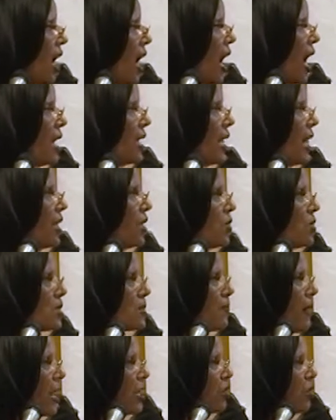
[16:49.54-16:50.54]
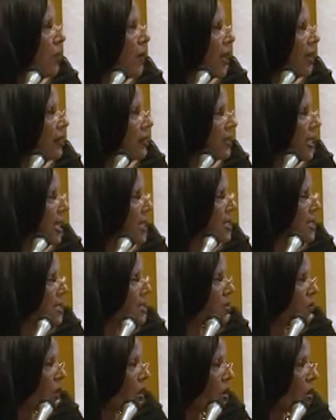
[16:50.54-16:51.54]
And I used binomial
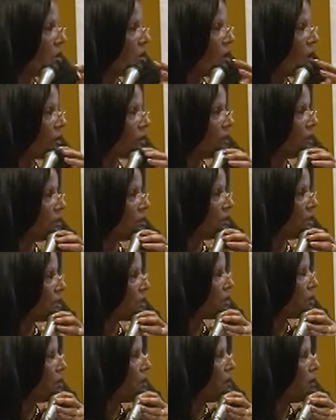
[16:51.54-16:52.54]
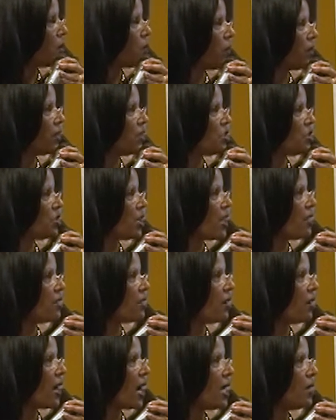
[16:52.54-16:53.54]
tests were conducted to determine whether
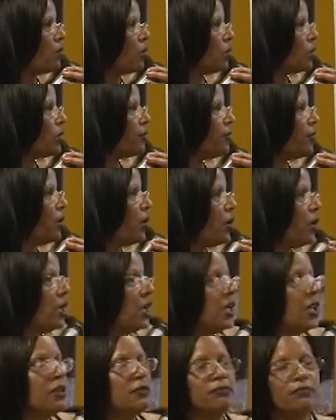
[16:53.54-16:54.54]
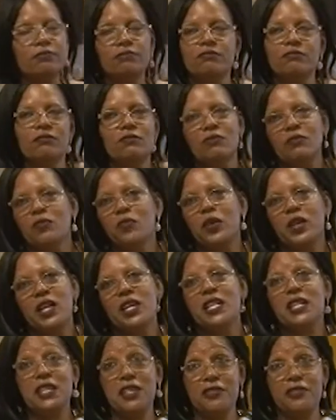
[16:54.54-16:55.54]
gender and mode of learning were there
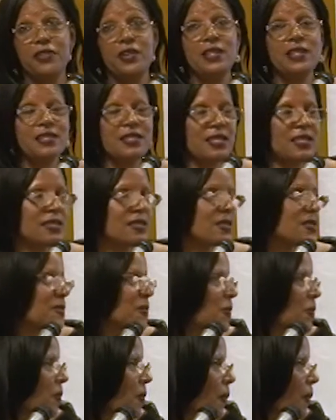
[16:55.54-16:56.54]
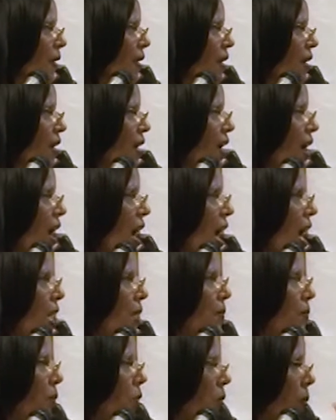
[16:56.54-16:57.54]
any differences.
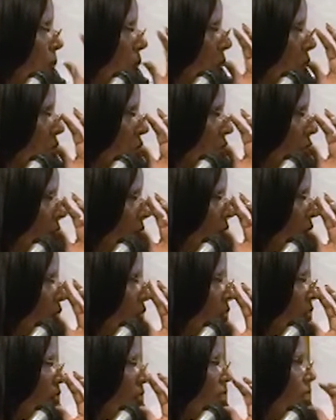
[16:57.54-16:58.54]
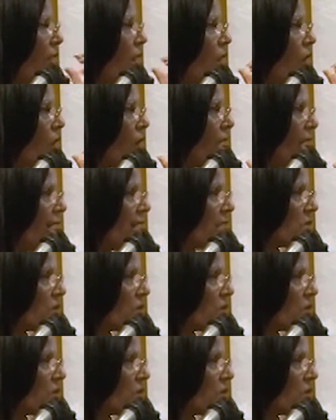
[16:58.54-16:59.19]
And proportion of online